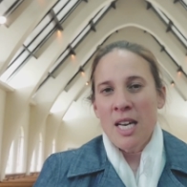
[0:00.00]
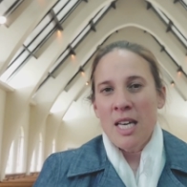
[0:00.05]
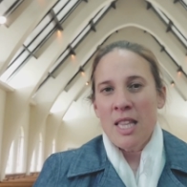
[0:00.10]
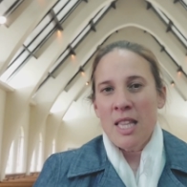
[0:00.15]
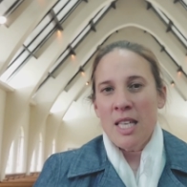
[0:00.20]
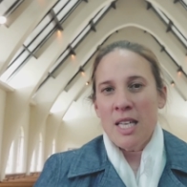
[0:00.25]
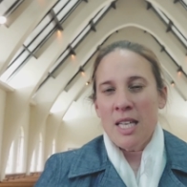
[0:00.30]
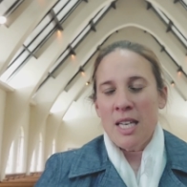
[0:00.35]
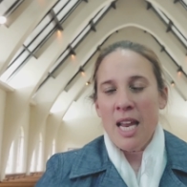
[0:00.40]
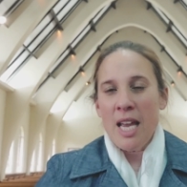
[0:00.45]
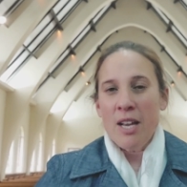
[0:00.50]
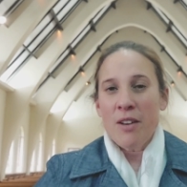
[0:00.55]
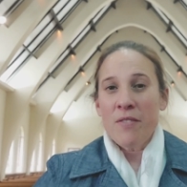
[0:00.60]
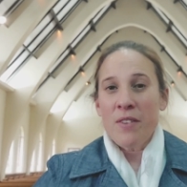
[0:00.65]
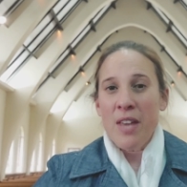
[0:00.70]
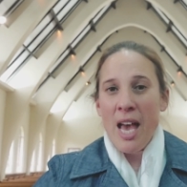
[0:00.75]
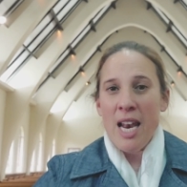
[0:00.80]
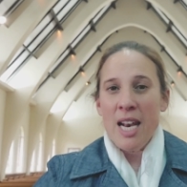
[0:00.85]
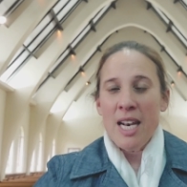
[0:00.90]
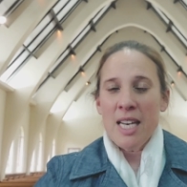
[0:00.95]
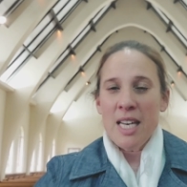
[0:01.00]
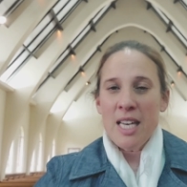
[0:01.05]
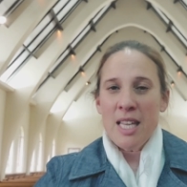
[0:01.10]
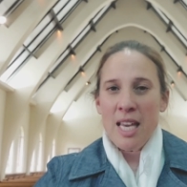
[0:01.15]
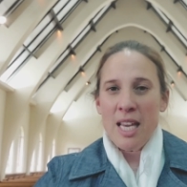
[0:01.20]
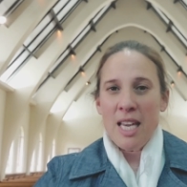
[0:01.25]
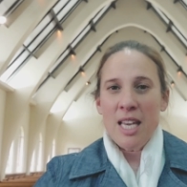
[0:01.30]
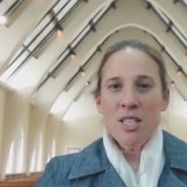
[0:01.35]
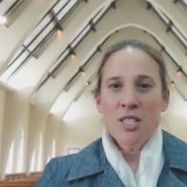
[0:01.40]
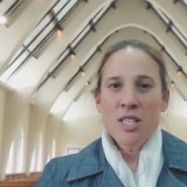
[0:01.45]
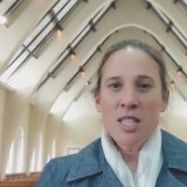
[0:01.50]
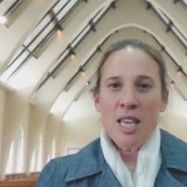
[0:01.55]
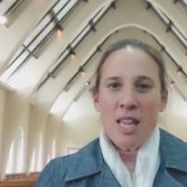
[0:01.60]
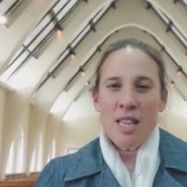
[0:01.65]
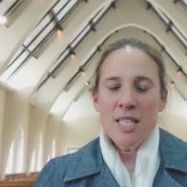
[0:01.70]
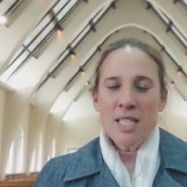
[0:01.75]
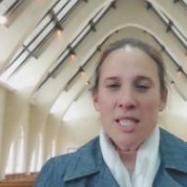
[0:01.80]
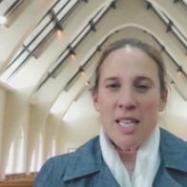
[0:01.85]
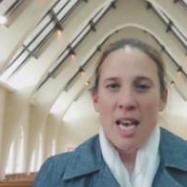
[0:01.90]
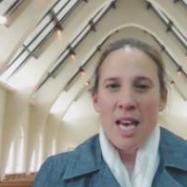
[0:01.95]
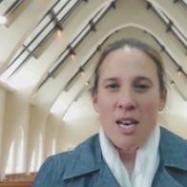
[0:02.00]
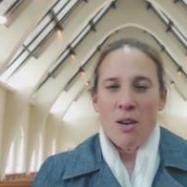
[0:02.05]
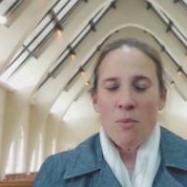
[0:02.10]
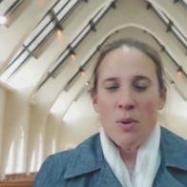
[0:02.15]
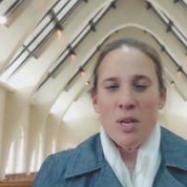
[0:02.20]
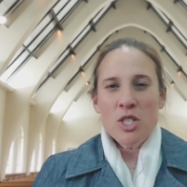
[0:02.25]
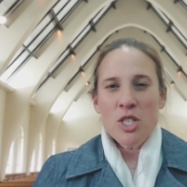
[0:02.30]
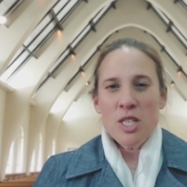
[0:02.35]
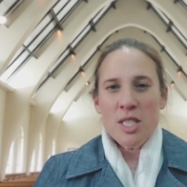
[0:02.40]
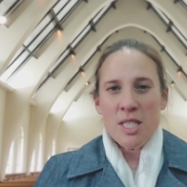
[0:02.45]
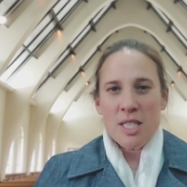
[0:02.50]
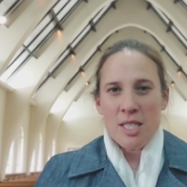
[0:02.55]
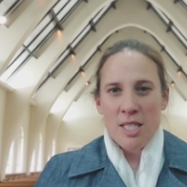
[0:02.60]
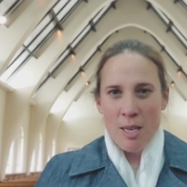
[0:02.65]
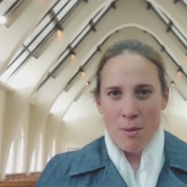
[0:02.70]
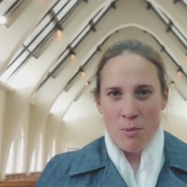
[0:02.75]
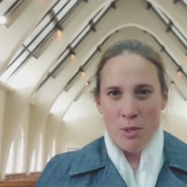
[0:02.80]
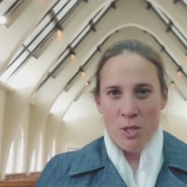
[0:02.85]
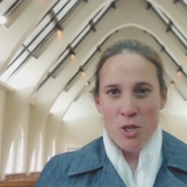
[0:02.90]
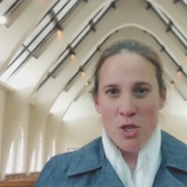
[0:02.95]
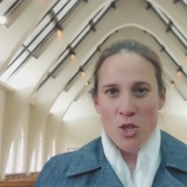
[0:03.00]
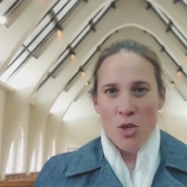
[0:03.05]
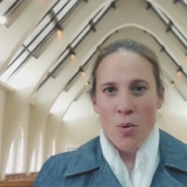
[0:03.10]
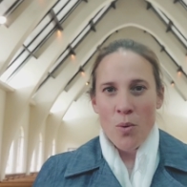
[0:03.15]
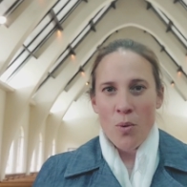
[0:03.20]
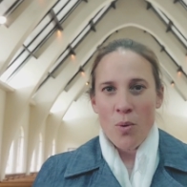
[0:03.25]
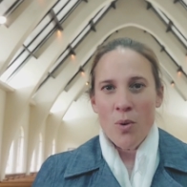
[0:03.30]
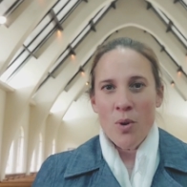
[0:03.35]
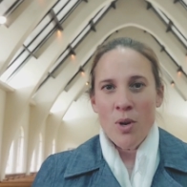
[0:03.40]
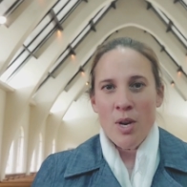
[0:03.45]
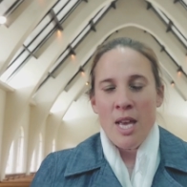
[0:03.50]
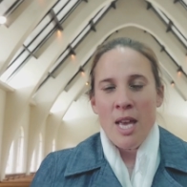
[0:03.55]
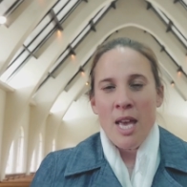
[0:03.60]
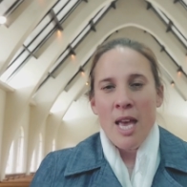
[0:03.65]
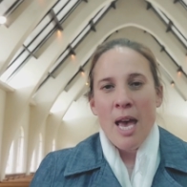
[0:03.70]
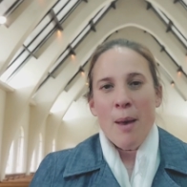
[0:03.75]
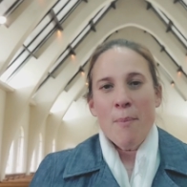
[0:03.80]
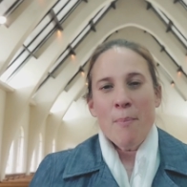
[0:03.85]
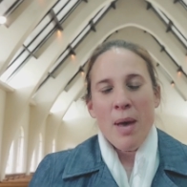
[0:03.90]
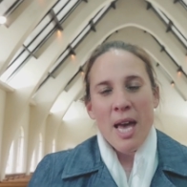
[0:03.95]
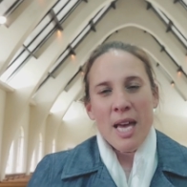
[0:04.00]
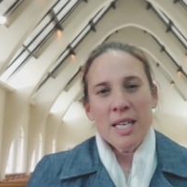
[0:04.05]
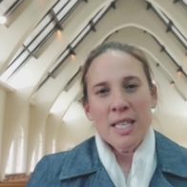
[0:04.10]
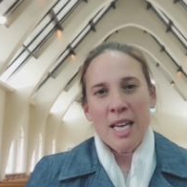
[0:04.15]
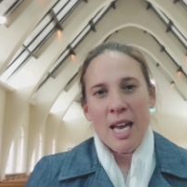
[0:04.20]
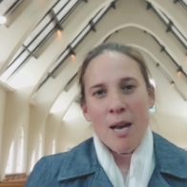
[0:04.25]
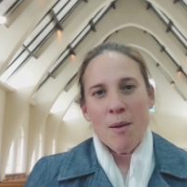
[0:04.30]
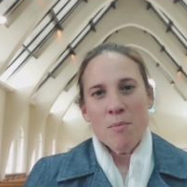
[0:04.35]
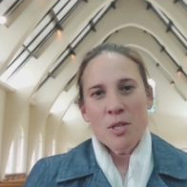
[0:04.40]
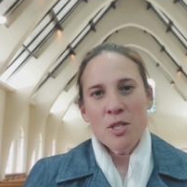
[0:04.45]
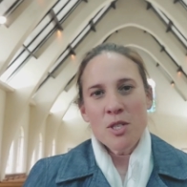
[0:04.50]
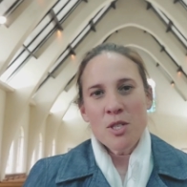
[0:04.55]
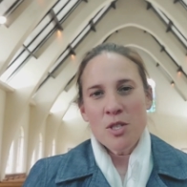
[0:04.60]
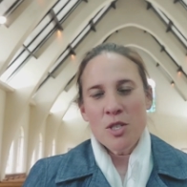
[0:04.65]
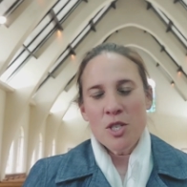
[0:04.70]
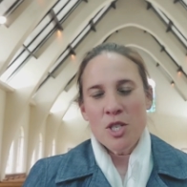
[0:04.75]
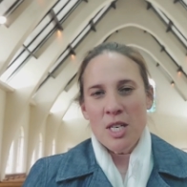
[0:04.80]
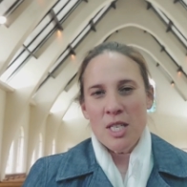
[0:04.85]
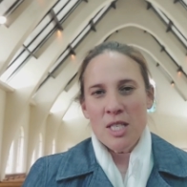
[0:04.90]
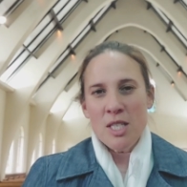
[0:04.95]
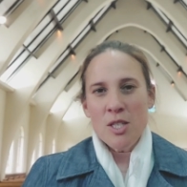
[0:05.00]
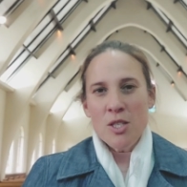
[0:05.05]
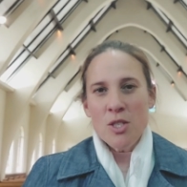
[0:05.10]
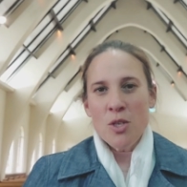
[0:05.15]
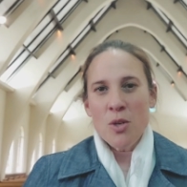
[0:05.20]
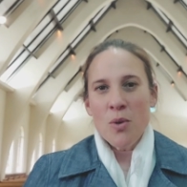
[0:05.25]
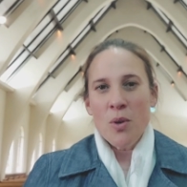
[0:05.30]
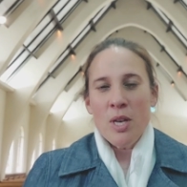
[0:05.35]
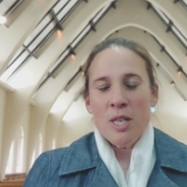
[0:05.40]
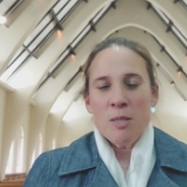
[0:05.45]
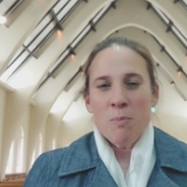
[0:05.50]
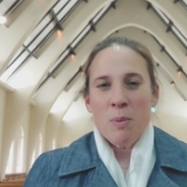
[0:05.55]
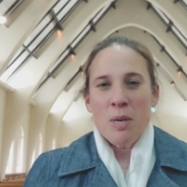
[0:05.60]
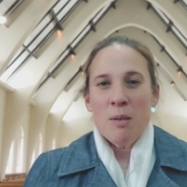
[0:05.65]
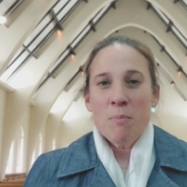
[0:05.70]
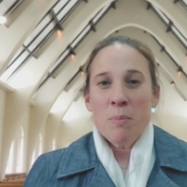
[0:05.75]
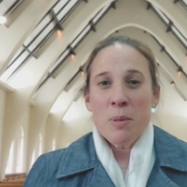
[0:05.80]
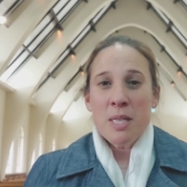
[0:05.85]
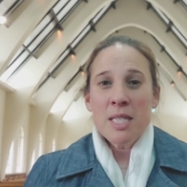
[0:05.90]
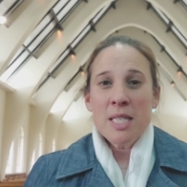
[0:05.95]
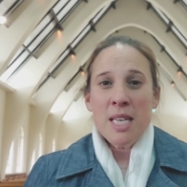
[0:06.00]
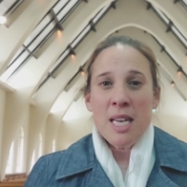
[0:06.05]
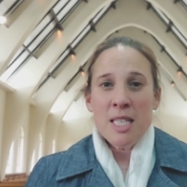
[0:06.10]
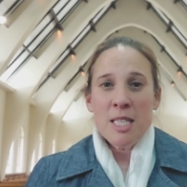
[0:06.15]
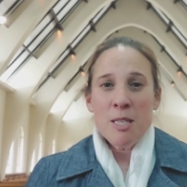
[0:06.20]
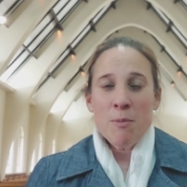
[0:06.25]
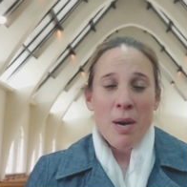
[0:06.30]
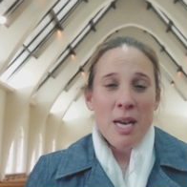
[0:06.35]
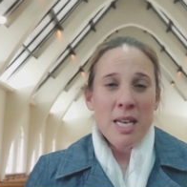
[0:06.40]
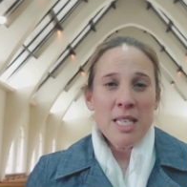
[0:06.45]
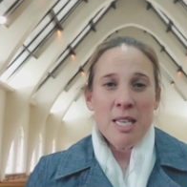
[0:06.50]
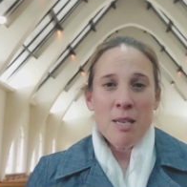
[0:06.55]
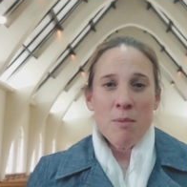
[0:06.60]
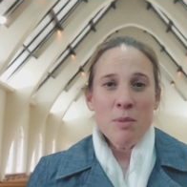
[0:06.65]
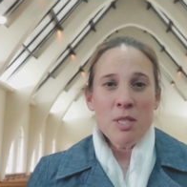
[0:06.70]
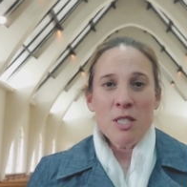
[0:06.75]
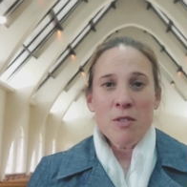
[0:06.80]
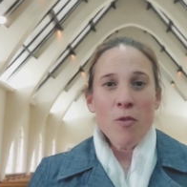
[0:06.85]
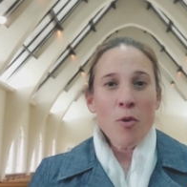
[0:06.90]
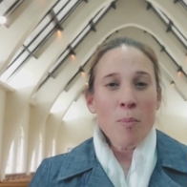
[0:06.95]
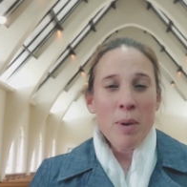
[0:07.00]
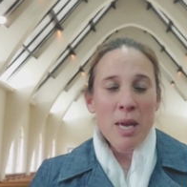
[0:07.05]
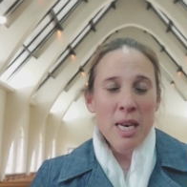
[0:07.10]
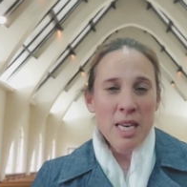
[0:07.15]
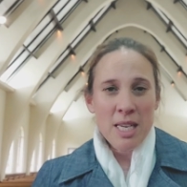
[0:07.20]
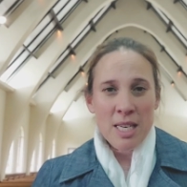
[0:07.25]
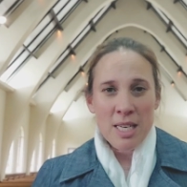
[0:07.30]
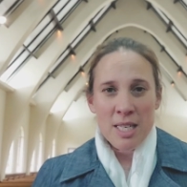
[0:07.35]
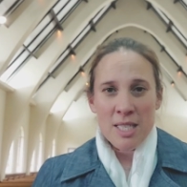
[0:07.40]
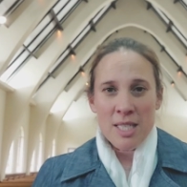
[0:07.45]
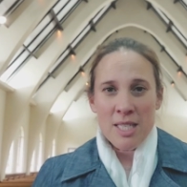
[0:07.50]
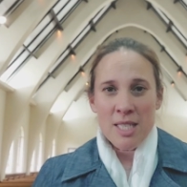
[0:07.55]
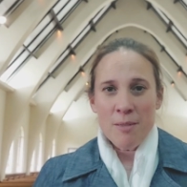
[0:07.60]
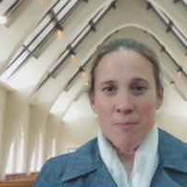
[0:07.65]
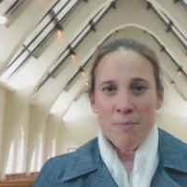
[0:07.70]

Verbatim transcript: the Lake of Galilee and they get to the other side. And when Jesus steps ashore, a man comes to Jesus who has been possessed by demons for many years.